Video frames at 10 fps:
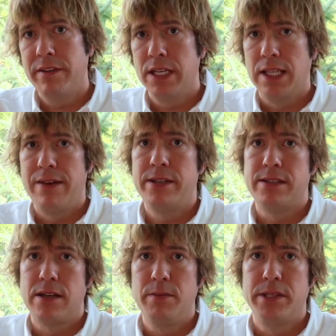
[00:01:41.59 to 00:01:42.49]
the 11
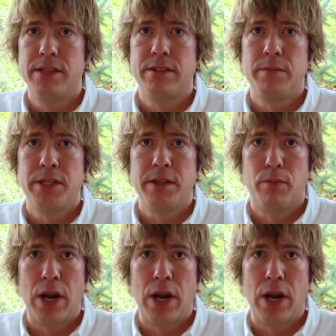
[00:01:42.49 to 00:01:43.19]
subsystems in the